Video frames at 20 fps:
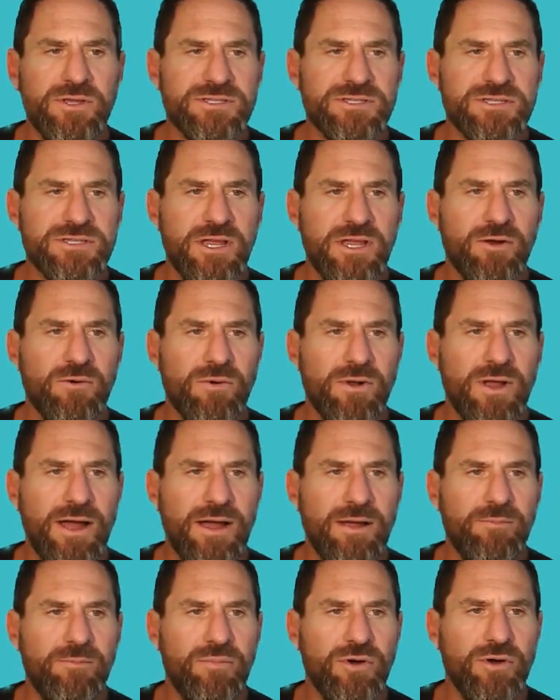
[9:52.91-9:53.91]
You can see
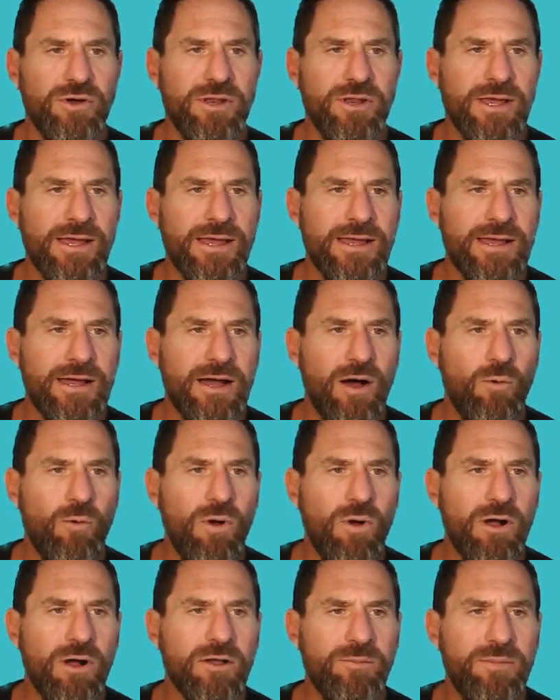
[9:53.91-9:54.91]
here I put
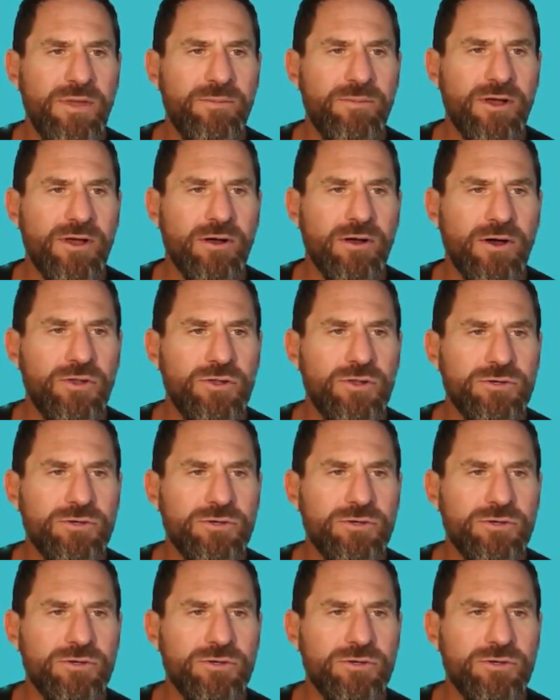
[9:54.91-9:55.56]
a welcome email,